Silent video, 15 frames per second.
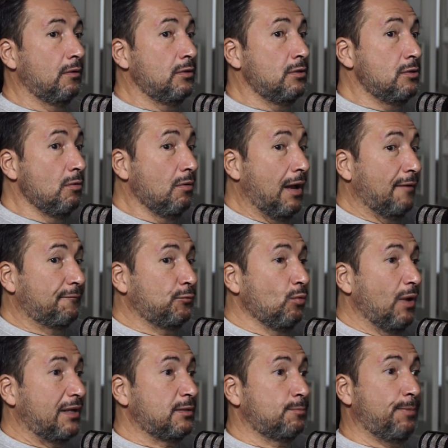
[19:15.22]
You have
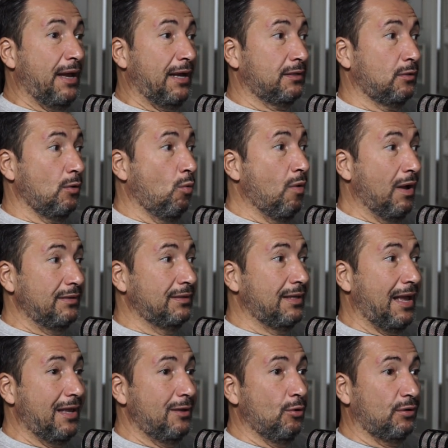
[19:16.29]
to expect one
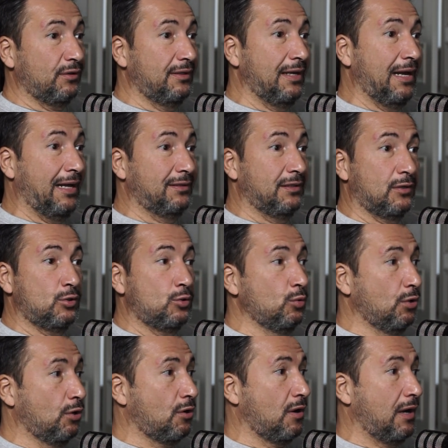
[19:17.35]
day or the other,
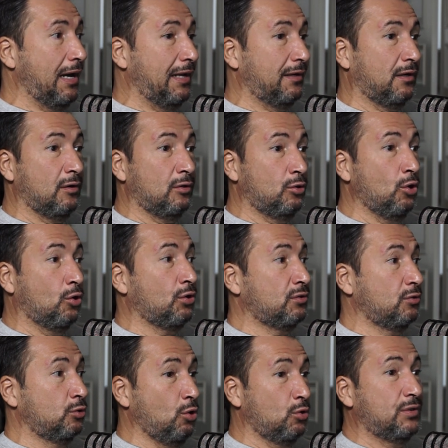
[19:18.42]
sooner or later,
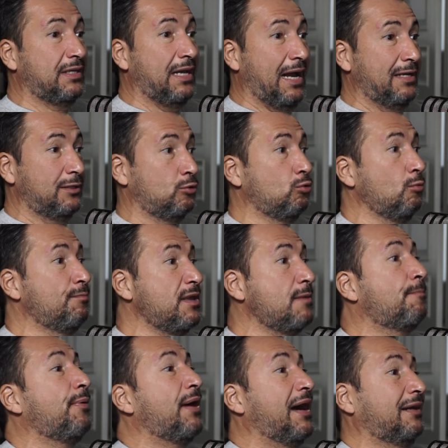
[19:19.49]
those guys to be
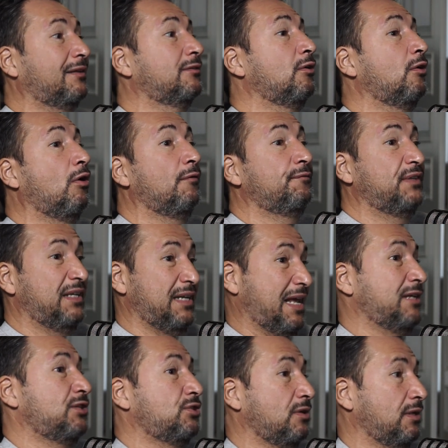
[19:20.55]
part of the
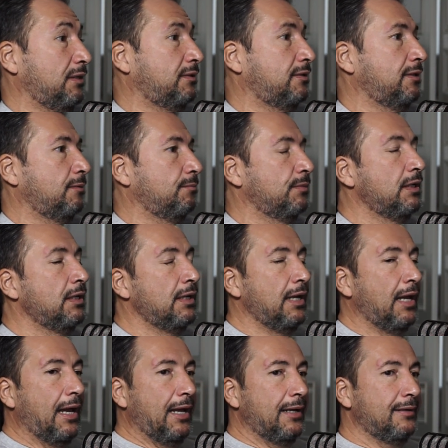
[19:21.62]
national team.
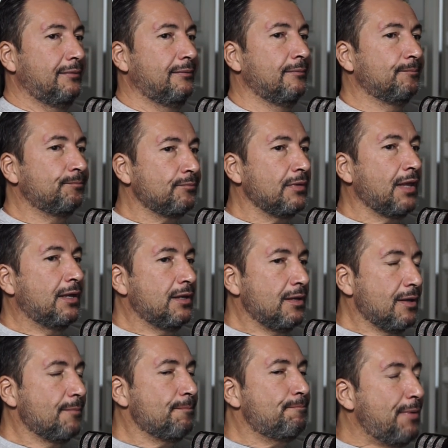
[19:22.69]
And
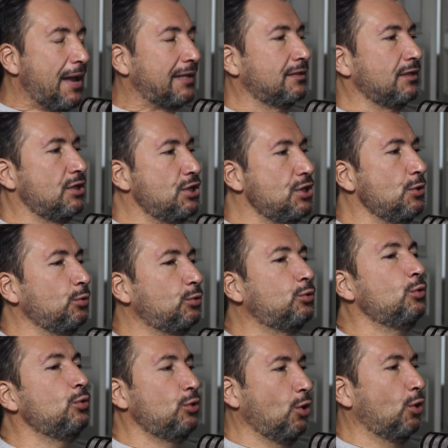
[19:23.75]
better you
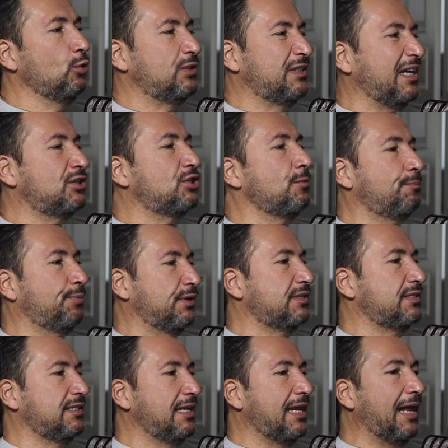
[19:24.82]
to know such a
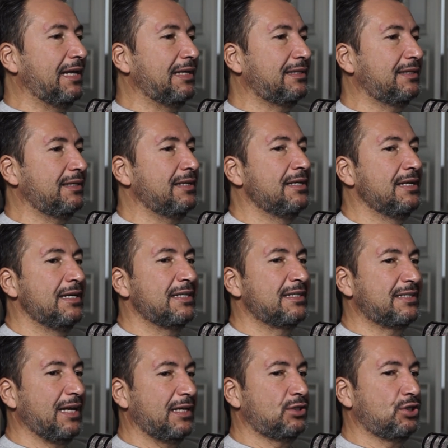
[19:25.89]
personality,
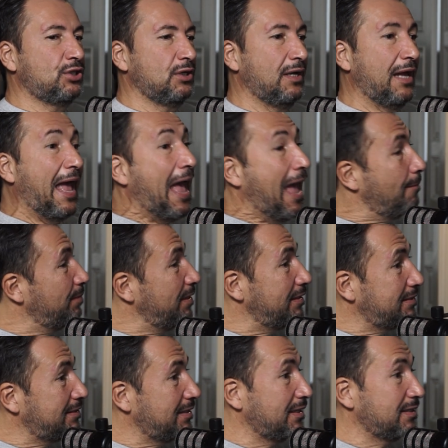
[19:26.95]
such
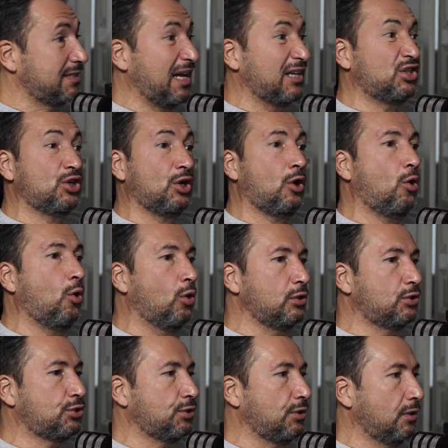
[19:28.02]
habits, such a
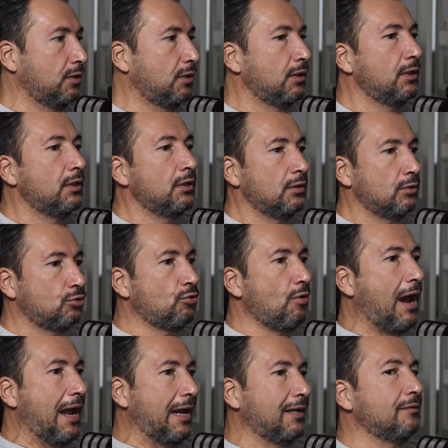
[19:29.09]
culture,
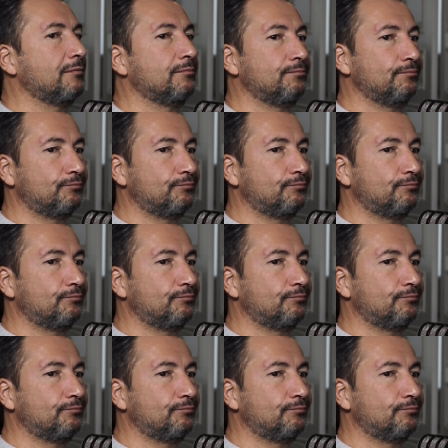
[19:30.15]
trying